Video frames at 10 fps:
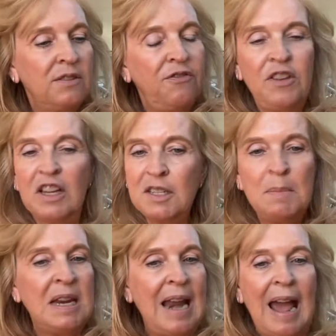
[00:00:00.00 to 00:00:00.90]
fix
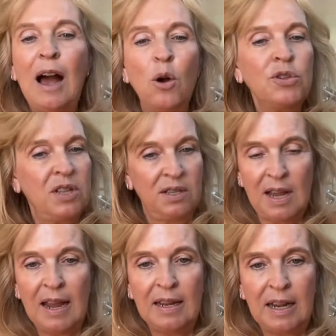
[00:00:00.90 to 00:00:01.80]
me now
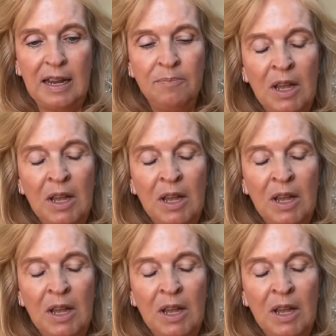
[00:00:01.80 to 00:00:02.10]
society.